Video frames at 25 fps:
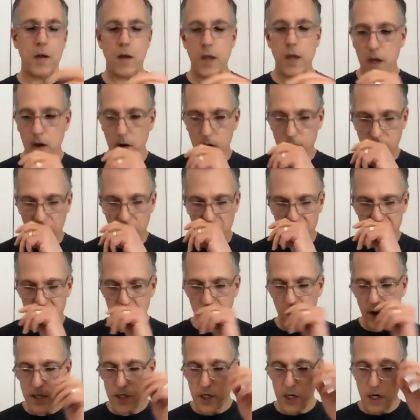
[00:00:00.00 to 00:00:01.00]
you know, Gabe had
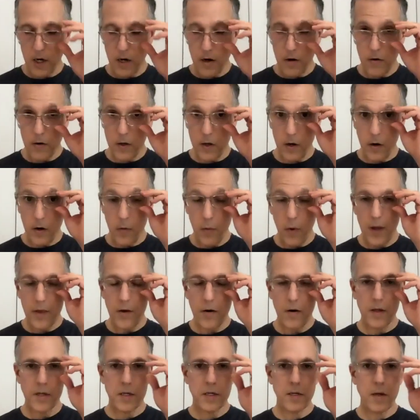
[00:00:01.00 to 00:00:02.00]
mentioned it earlier,
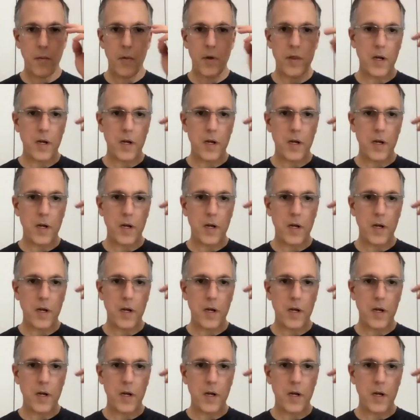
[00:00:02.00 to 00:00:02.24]
whether it's someone